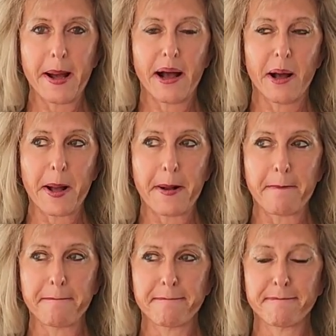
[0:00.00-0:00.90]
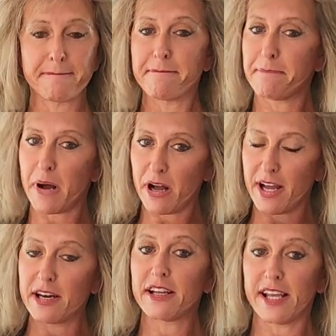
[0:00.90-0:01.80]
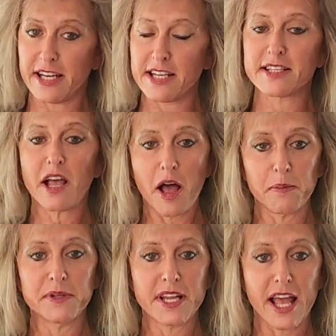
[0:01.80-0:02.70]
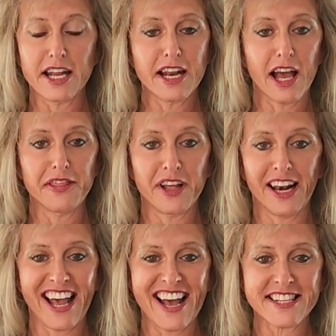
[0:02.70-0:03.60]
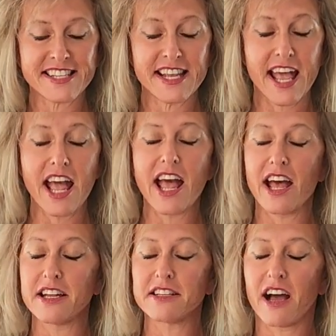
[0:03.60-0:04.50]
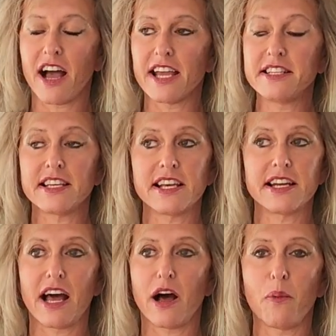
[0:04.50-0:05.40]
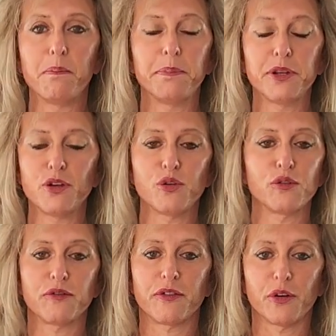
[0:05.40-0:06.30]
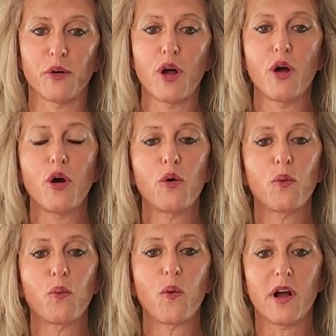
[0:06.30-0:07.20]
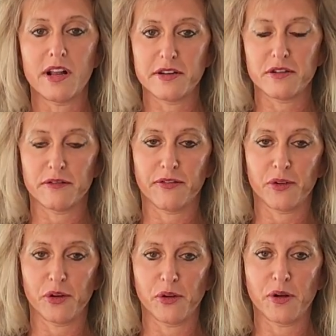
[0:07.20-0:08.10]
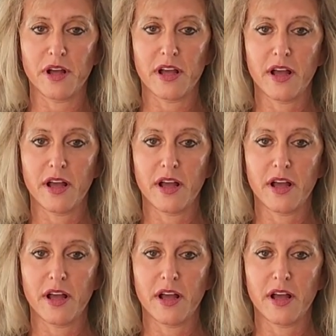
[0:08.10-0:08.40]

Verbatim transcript: but it is hump day nonetheless. And I did a beautiful, wonderful